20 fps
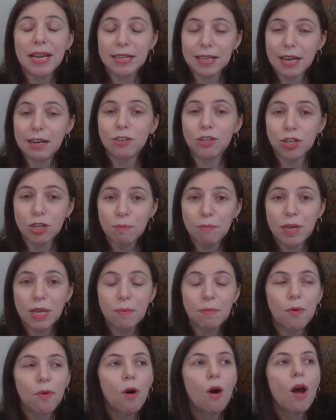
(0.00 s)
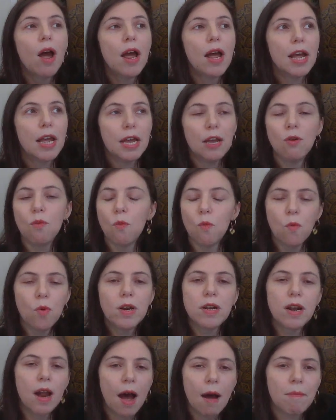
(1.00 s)
attention to people, it
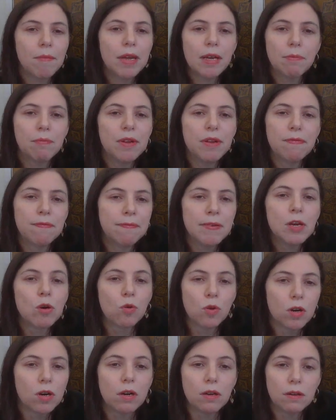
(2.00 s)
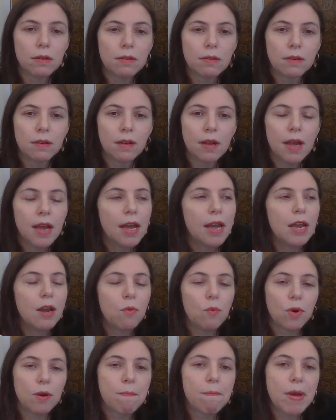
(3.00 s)
would not make me feel good. It
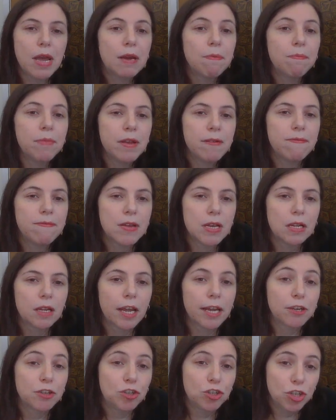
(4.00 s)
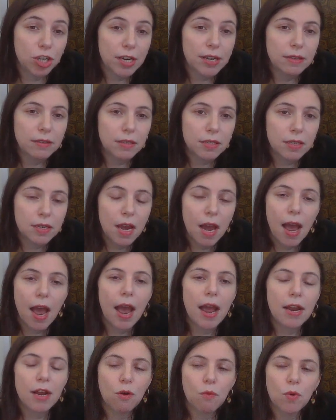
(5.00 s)
would make me feel like shit,
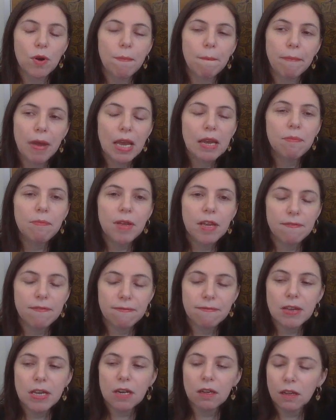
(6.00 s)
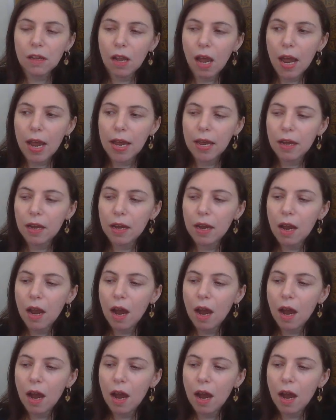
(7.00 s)
and it would make me feel like